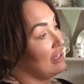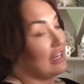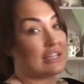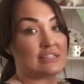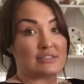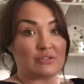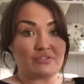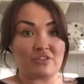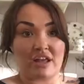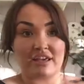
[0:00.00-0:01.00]
and it's sort
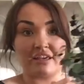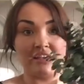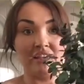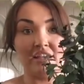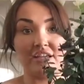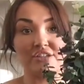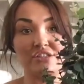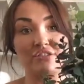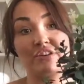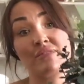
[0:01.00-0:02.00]
of like, it's
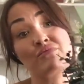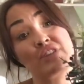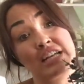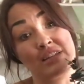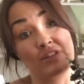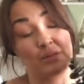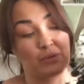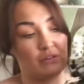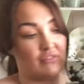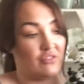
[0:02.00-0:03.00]
just looking really, really
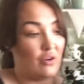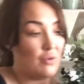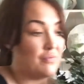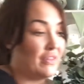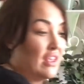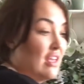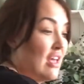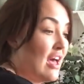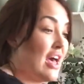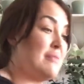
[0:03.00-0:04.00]
beautiful.
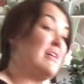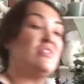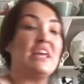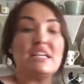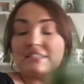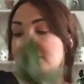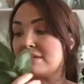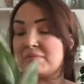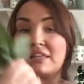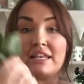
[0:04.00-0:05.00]
And these are
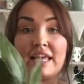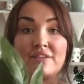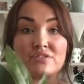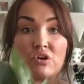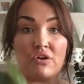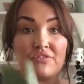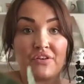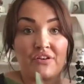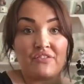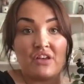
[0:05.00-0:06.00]
some of the leaves off
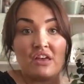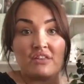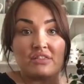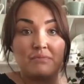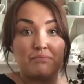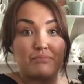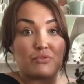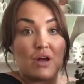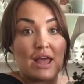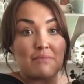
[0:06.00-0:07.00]
of the
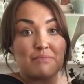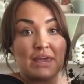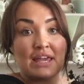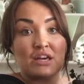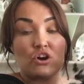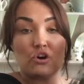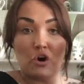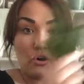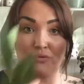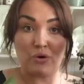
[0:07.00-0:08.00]
bright pink
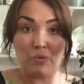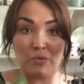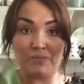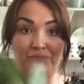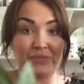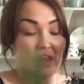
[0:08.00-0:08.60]
coral